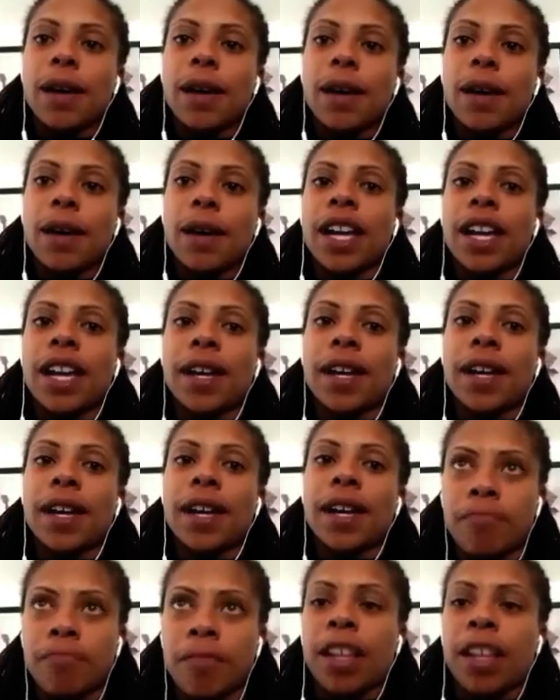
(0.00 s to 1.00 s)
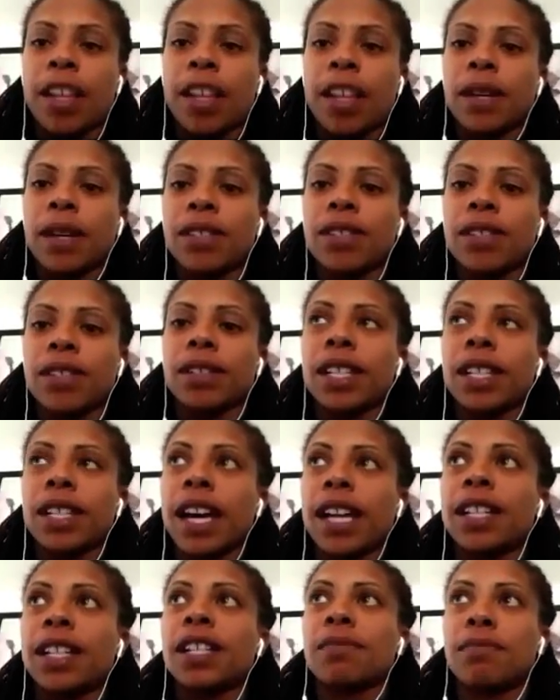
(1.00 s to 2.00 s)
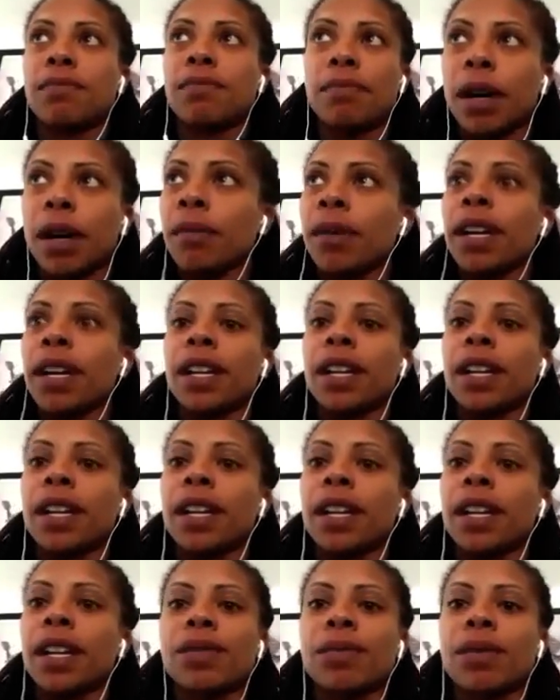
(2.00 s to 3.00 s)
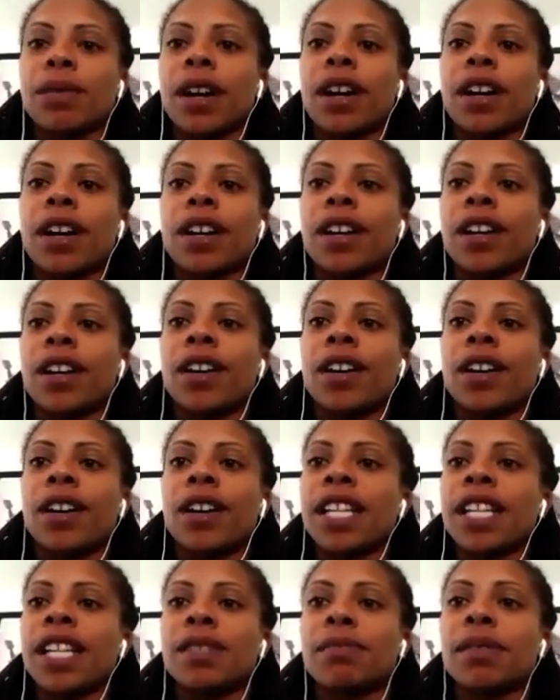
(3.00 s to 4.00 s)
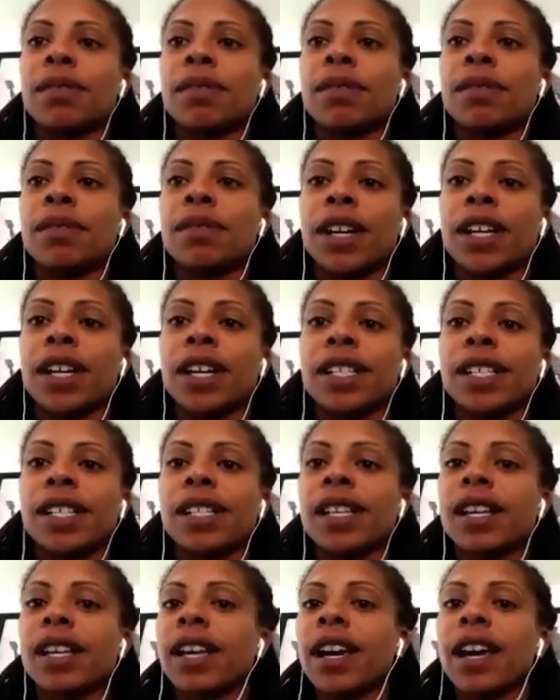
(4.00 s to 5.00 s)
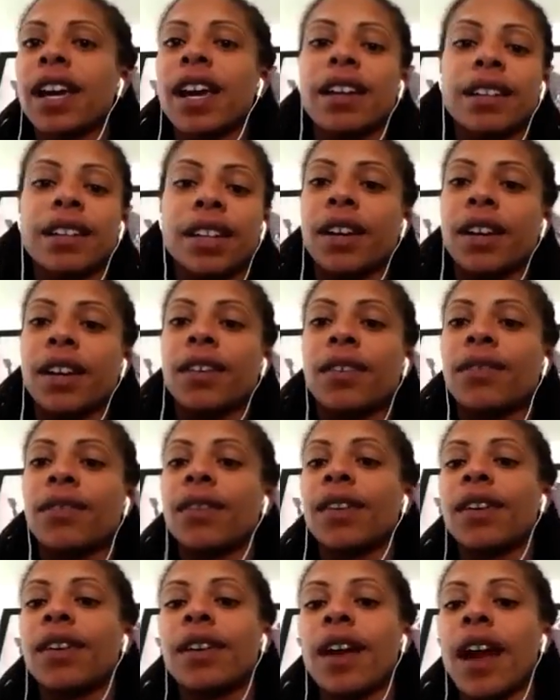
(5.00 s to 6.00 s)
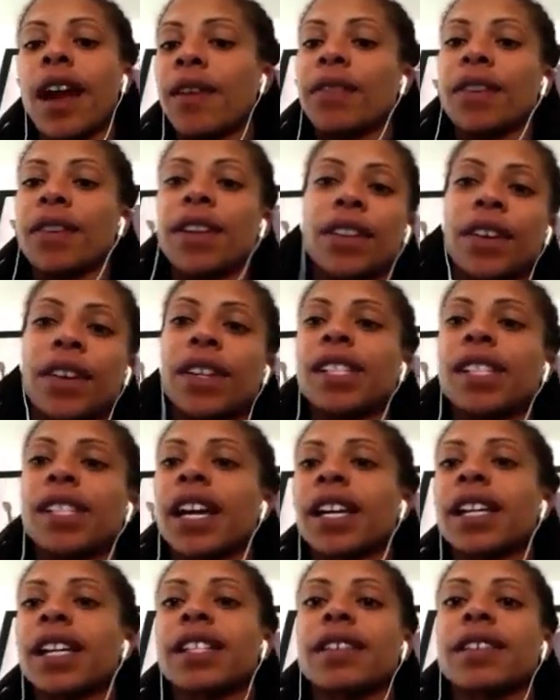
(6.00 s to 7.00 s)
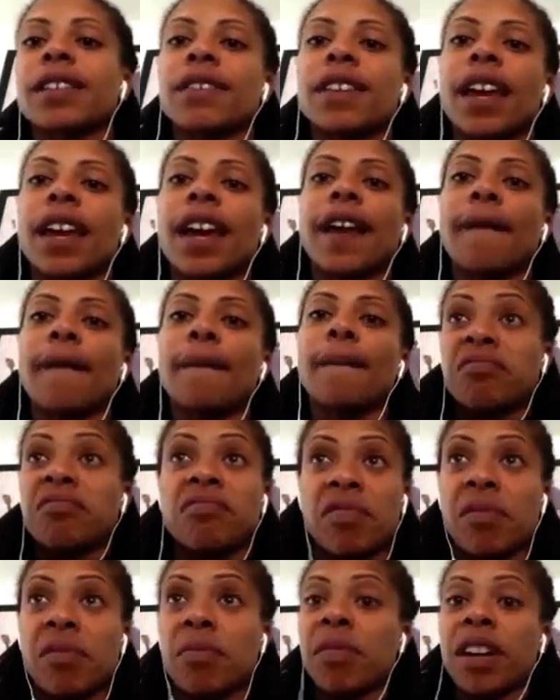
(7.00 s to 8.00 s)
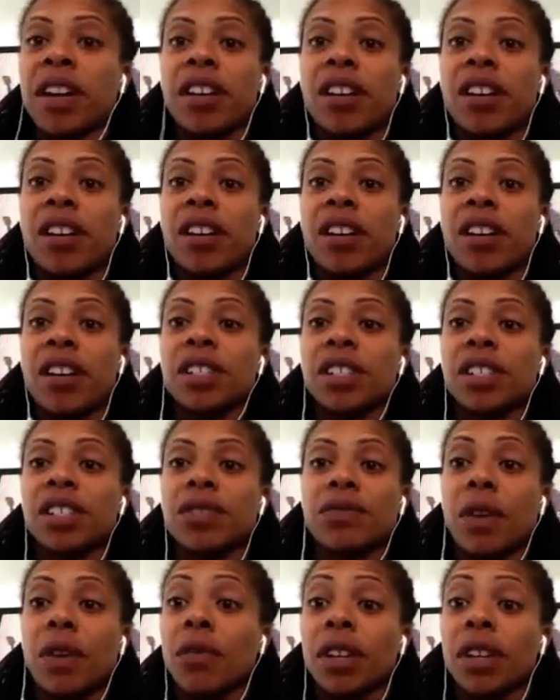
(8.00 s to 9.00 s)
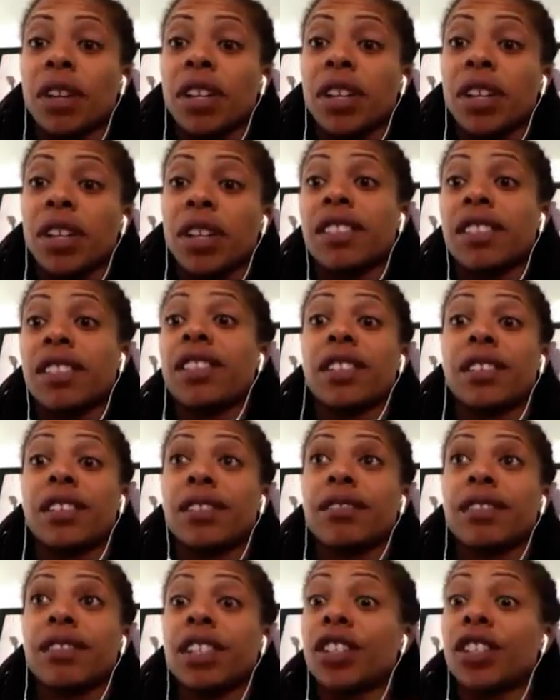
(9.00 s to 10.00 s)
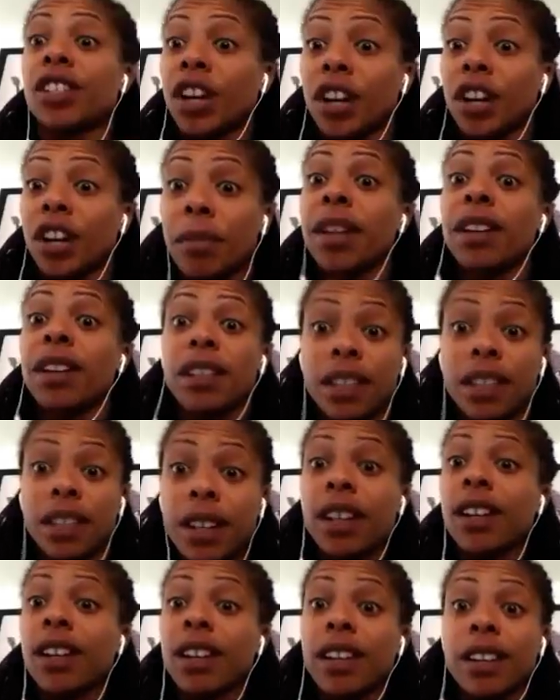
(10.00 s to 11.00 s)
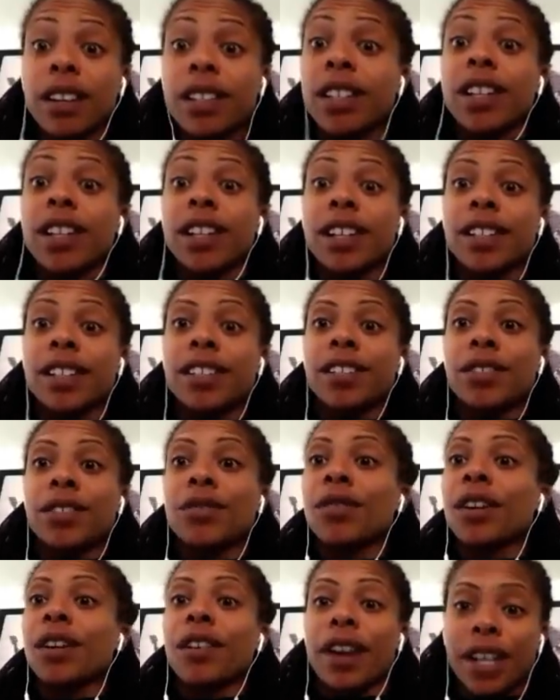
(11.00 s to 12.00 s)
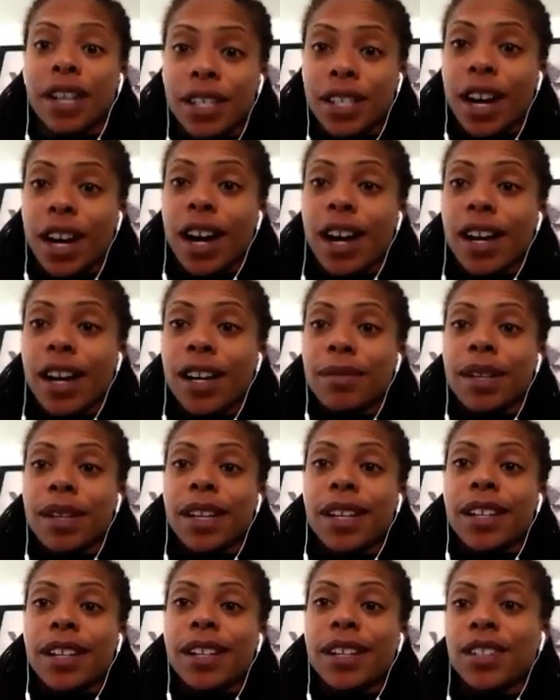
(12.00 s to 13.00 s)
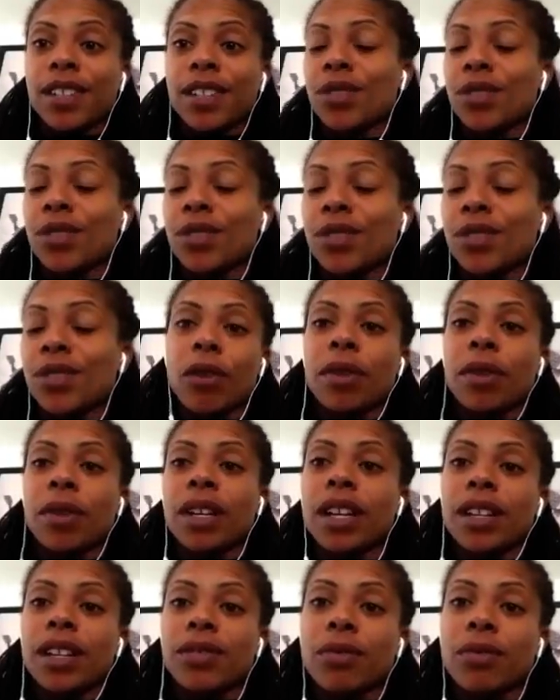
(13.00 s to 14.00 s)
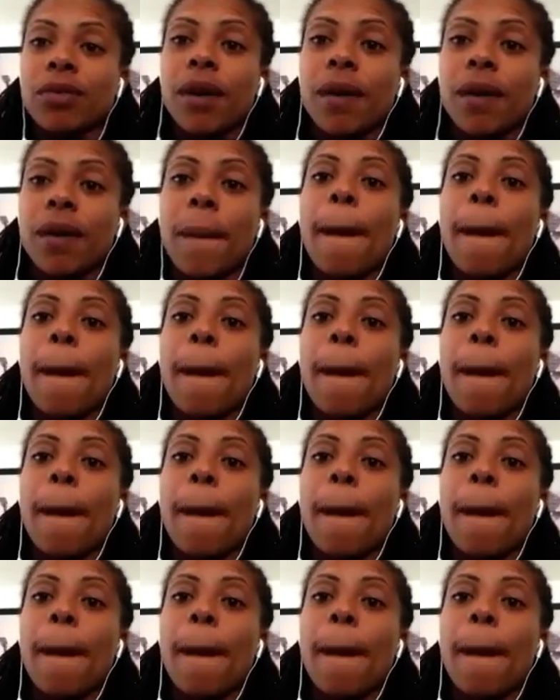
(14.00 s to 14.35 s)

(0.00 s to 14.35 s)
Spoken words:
And I think mentally that just put me in a place where, I had to be focused, every 30 seconds of the game. From there on, I was just focused and, determined to do a great job and enjoy the moment as well.